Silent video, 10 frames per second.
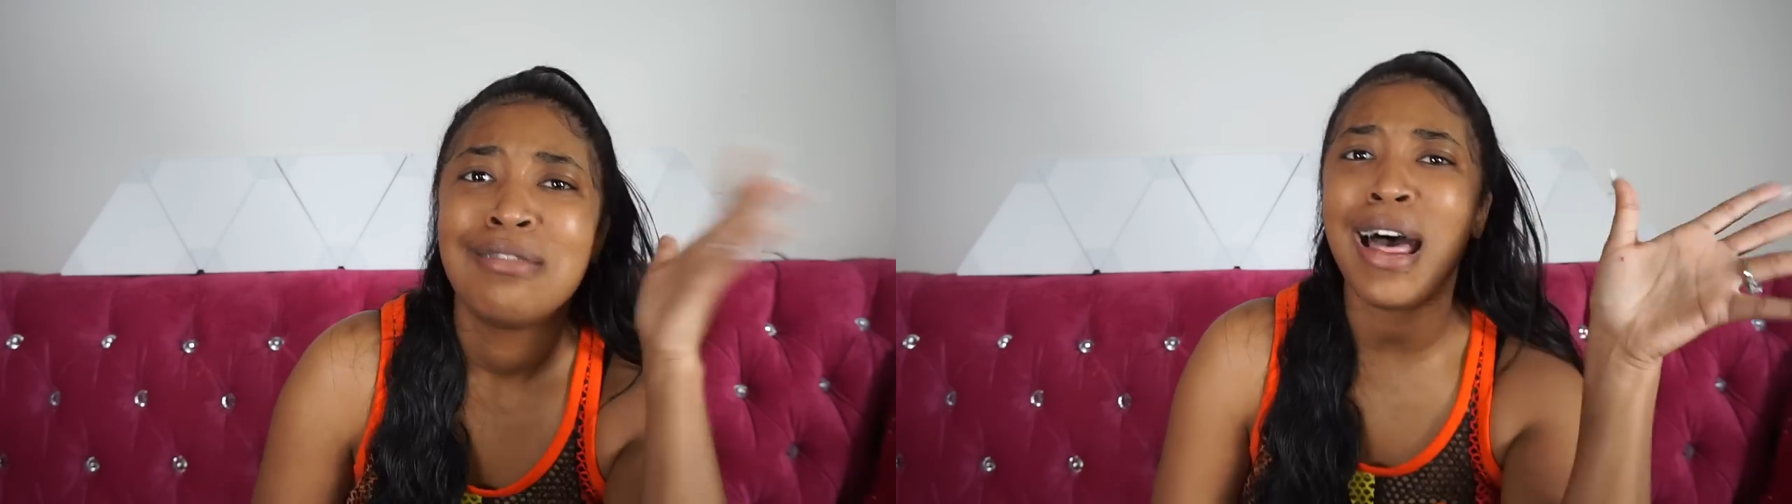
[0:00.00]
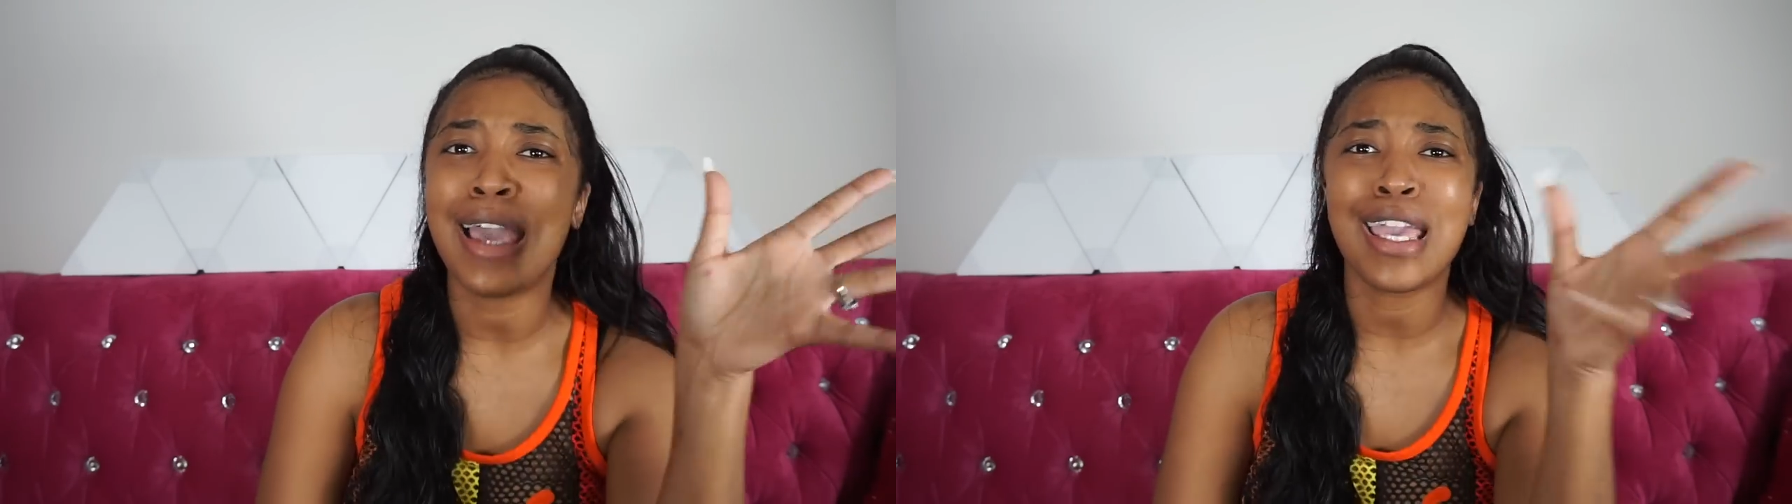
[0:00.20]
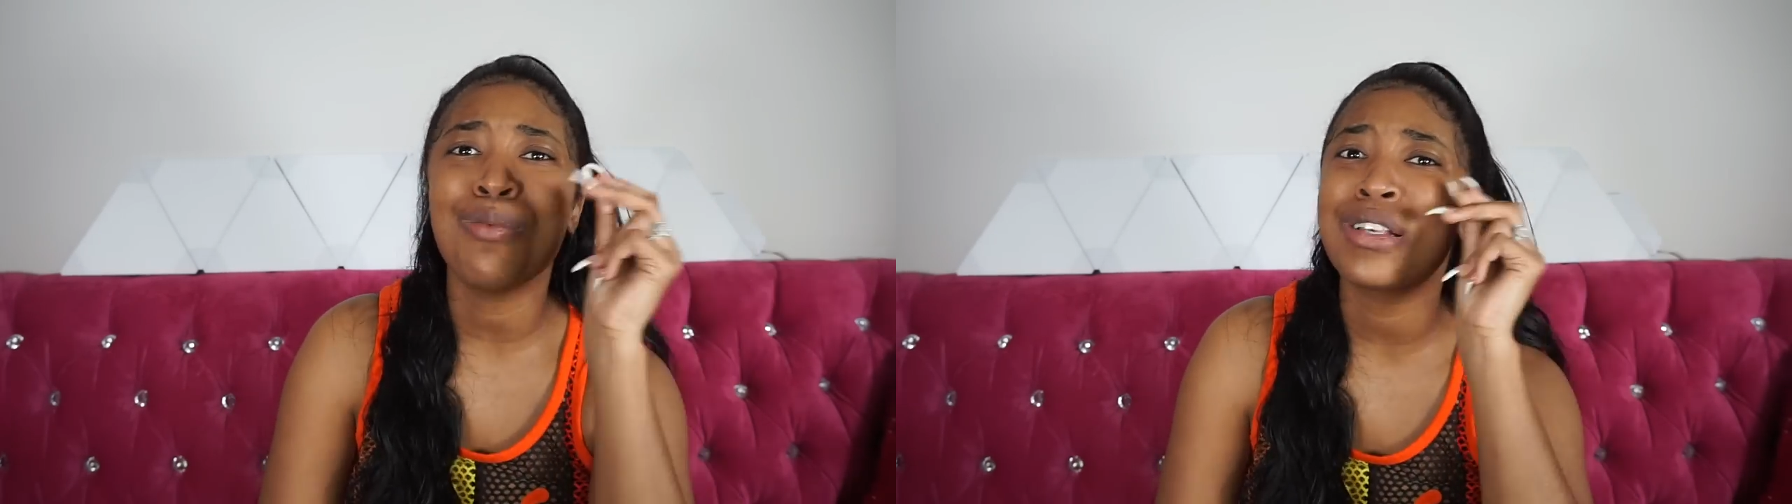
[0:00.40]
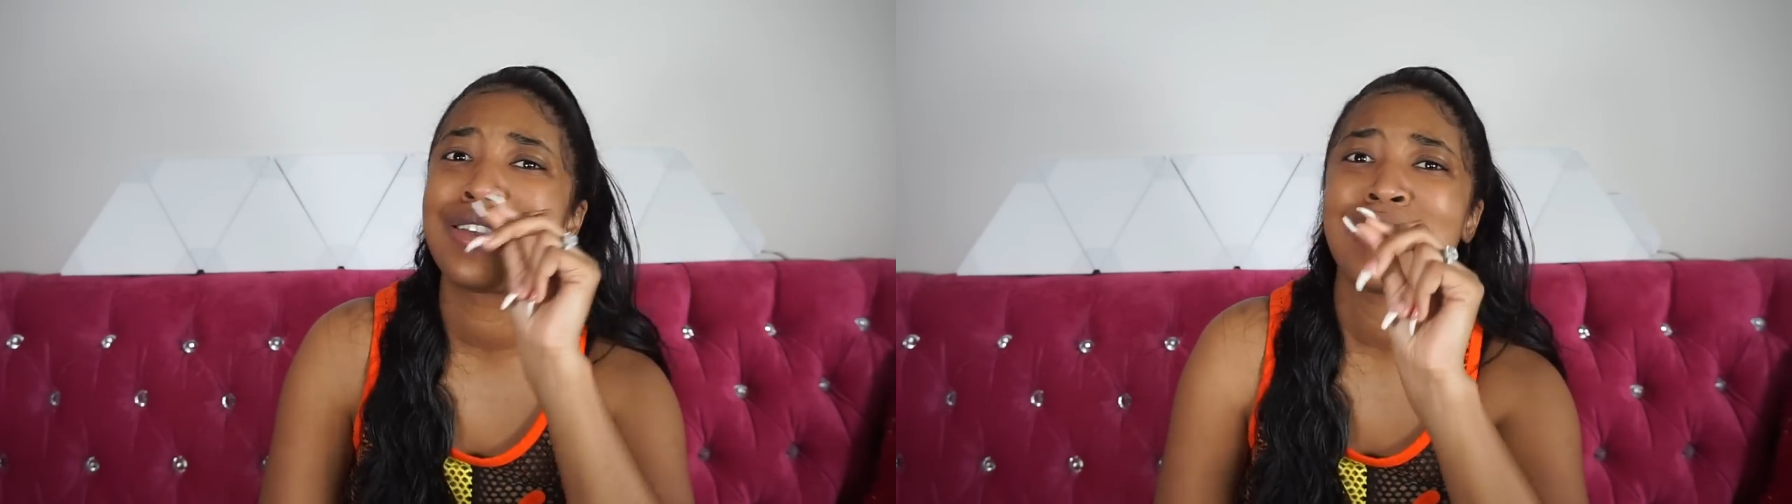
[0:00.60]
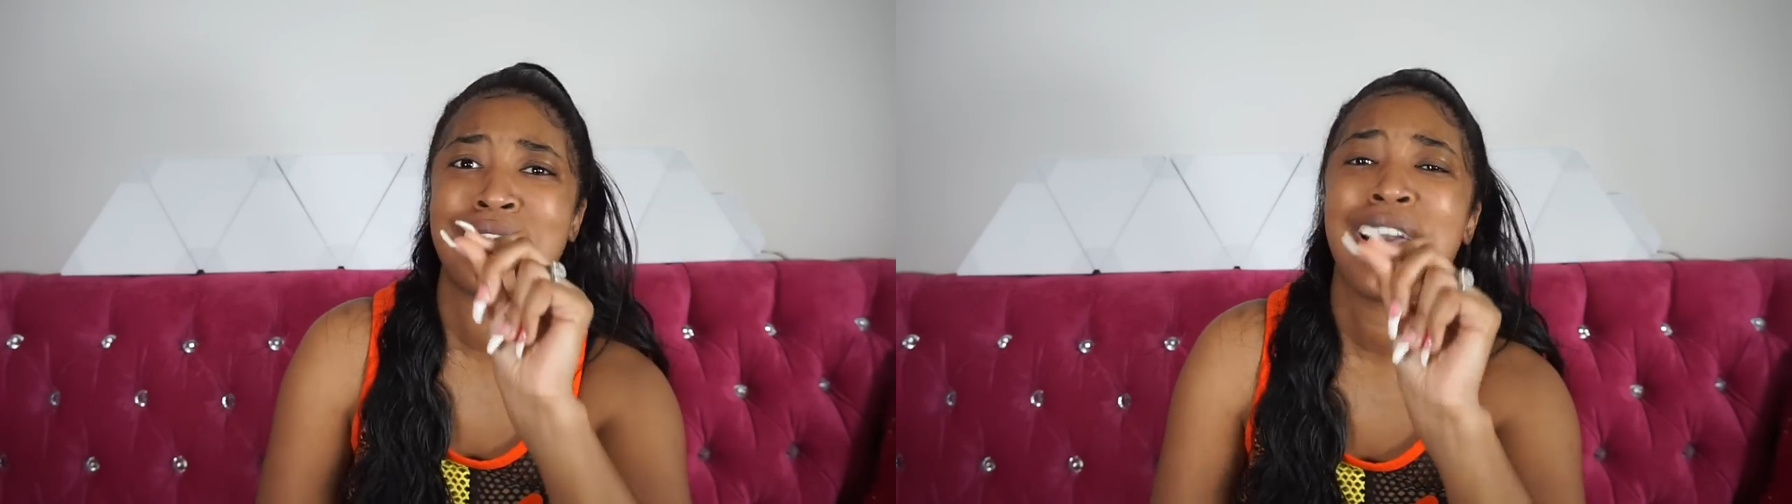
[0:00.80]
Like, it
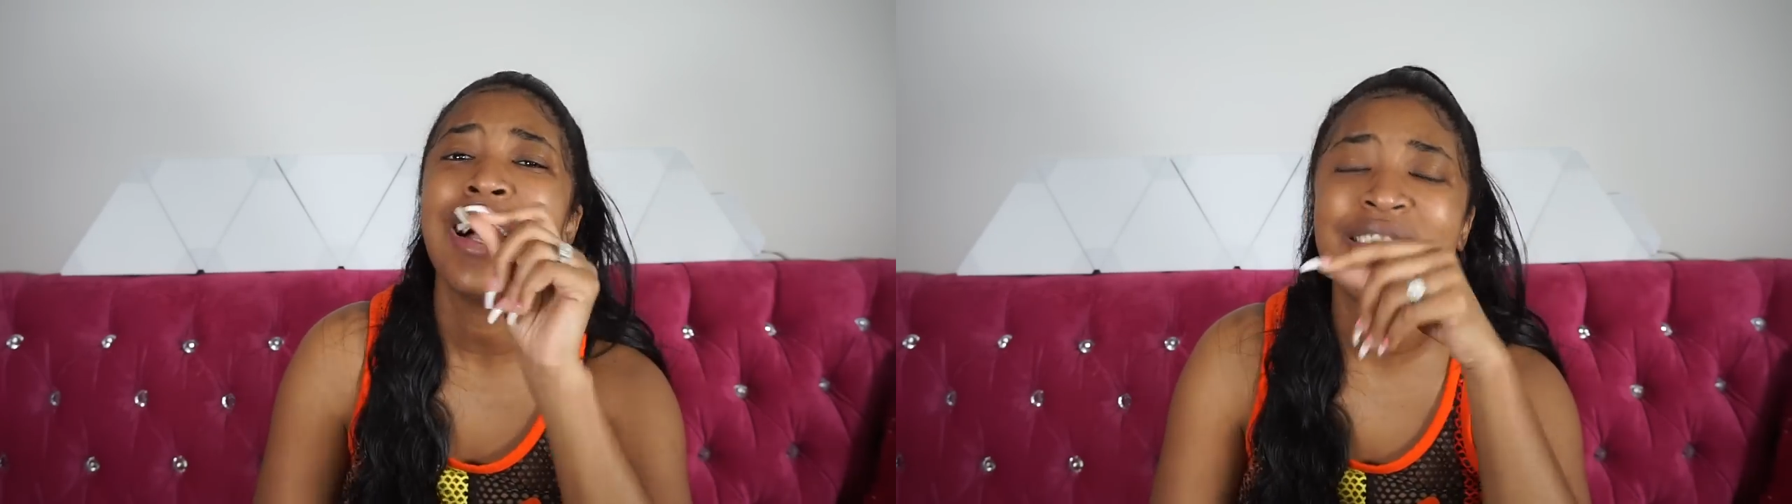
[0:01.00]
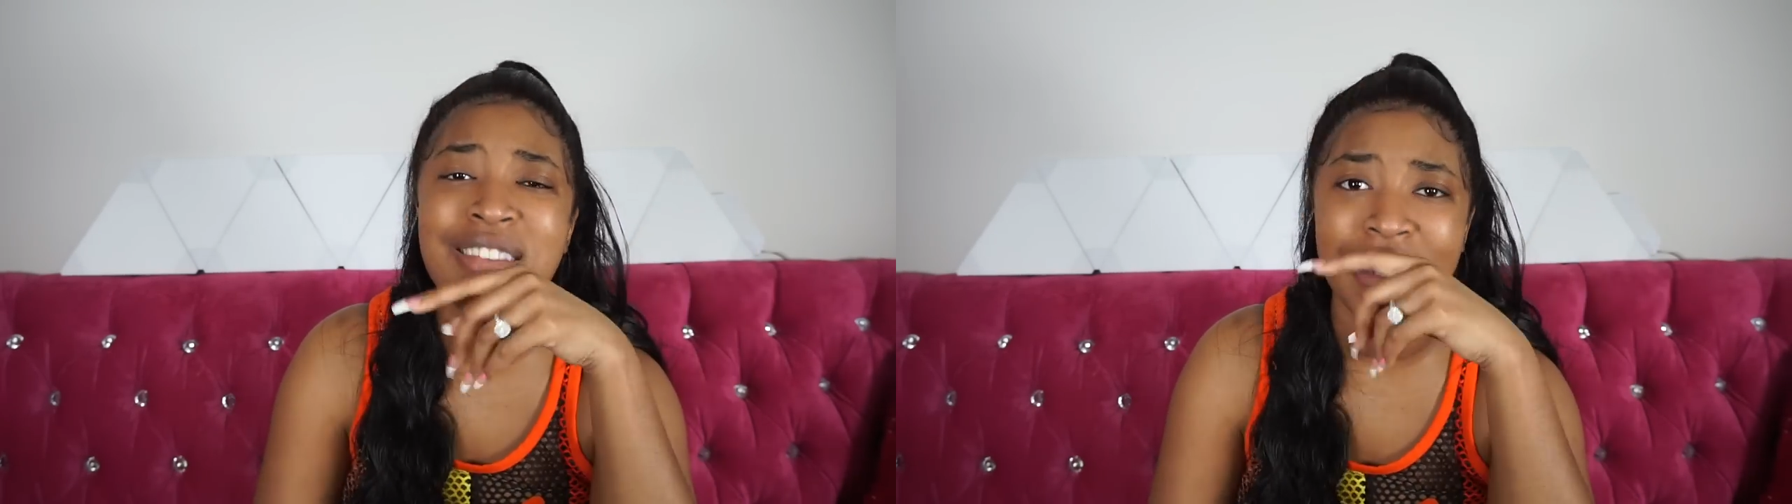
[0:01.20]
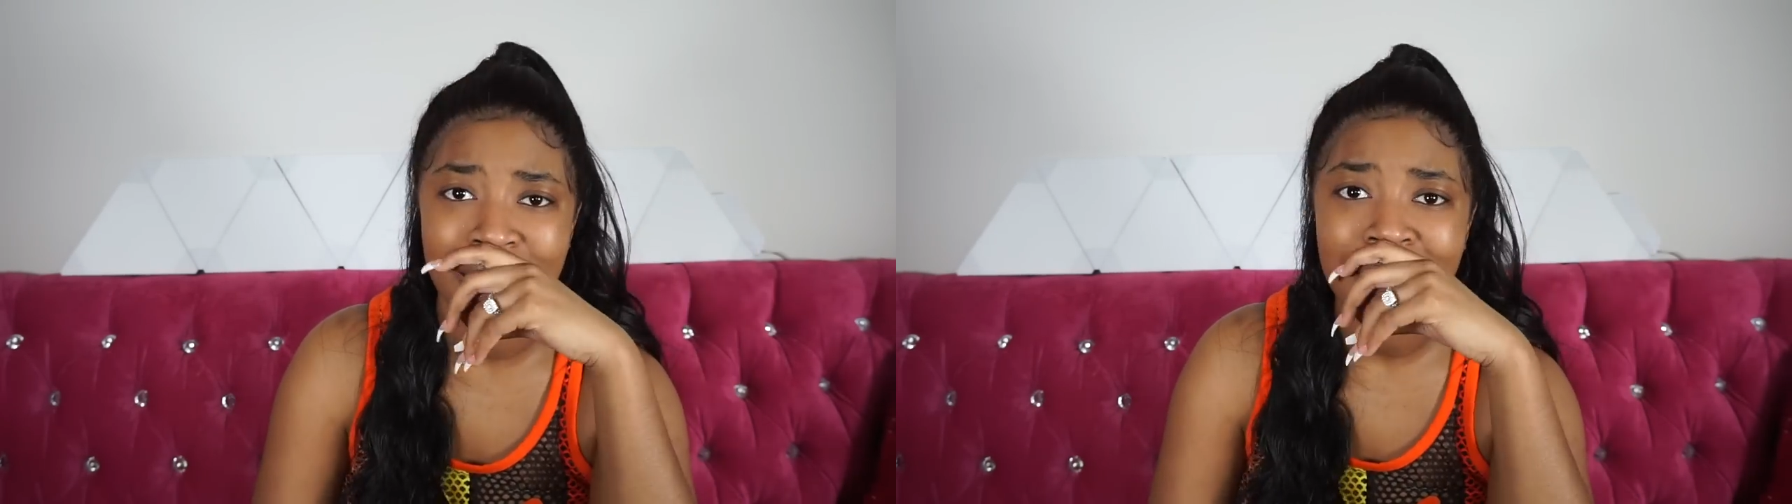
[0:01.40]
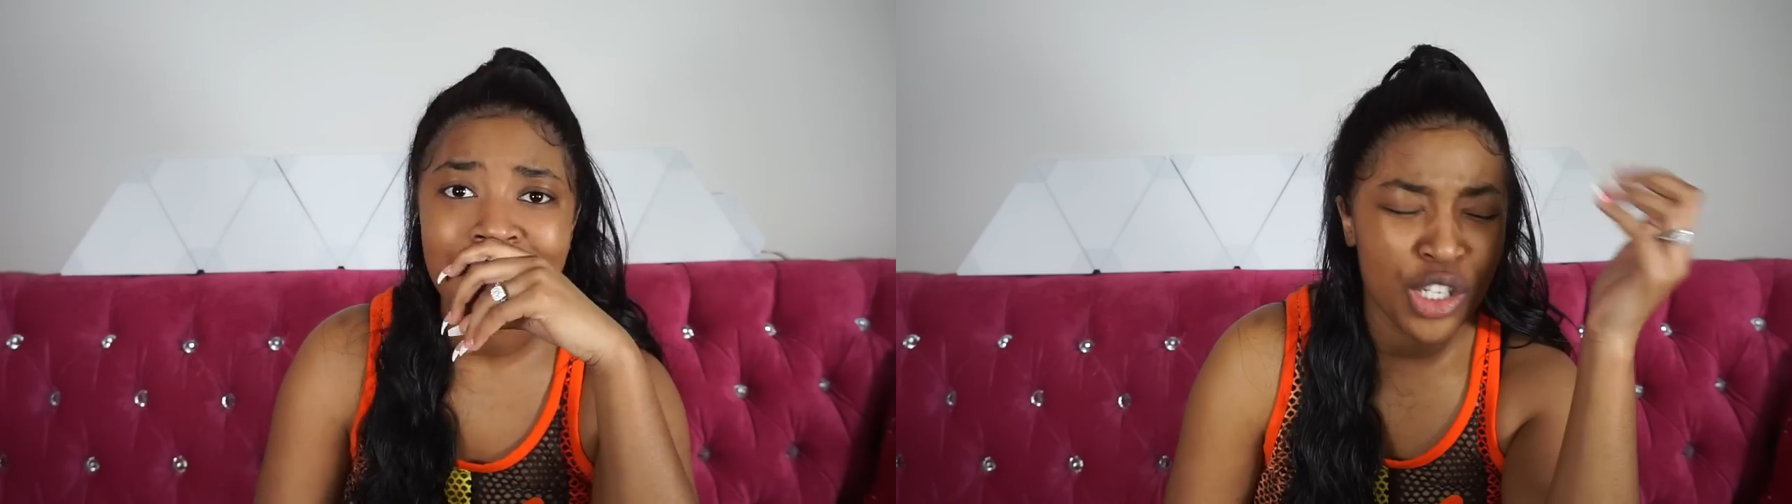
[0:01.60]
was disgusting.